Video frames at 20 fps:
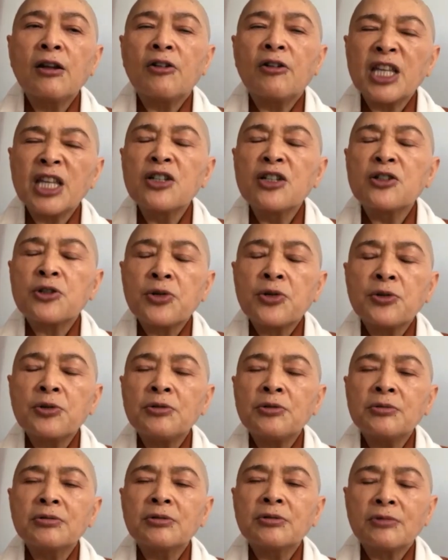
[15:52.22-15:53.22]

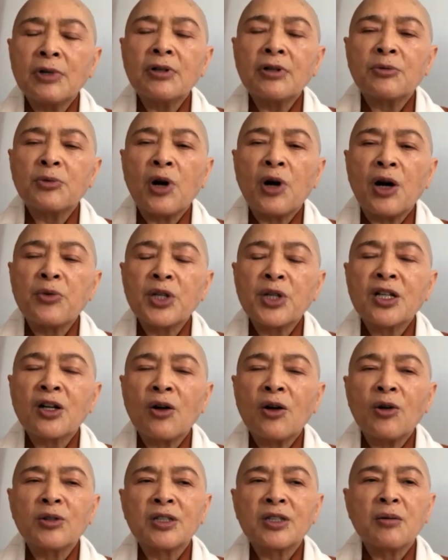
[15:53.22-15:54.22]
include what we
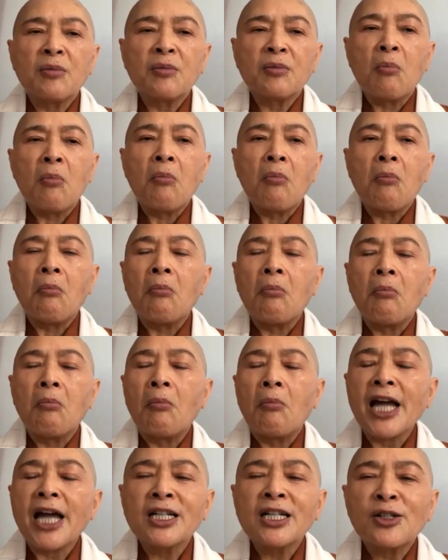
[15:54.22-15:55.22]
call the
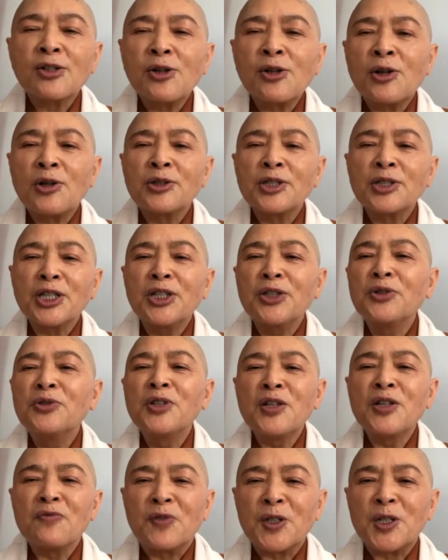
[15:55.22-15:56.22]
micro
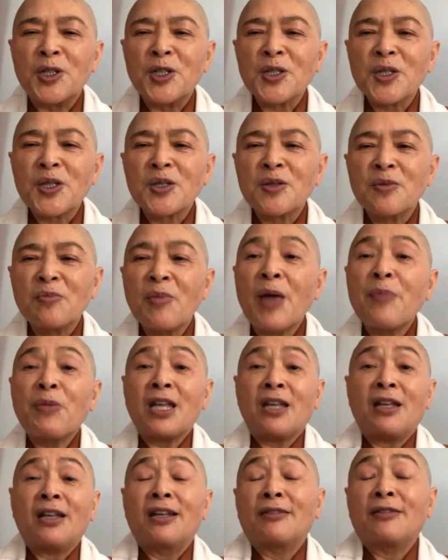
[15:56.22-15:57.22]
universe.
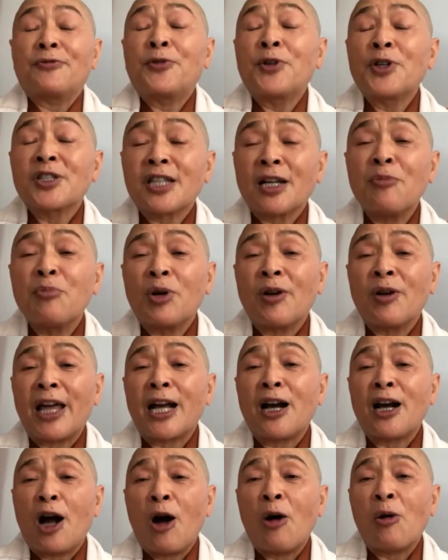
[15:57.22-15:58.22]
Maybe, for example,
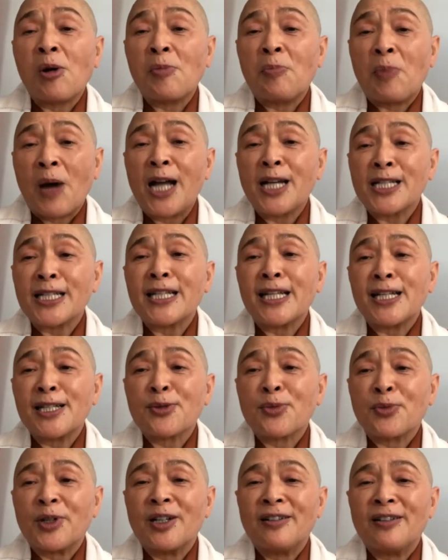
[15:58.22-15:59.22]
like our body as
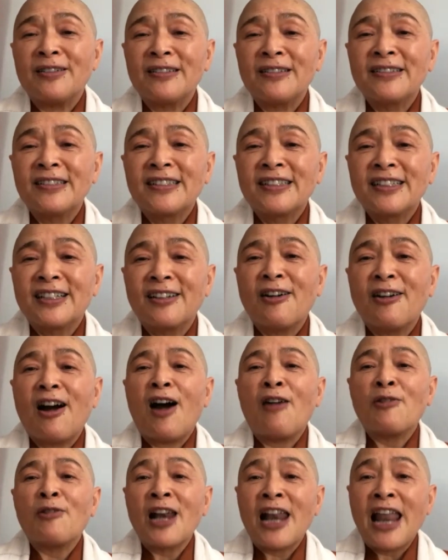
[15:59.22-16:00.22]
well,
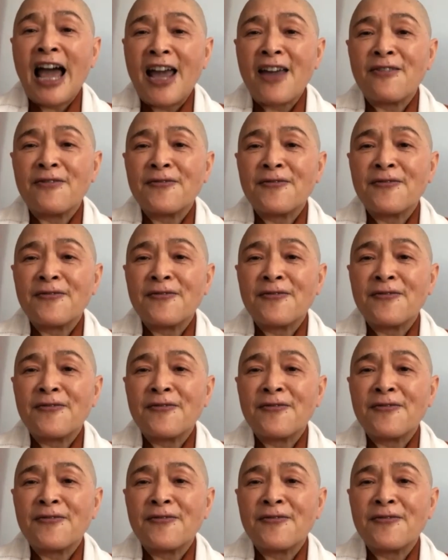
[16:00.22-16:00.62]
our life,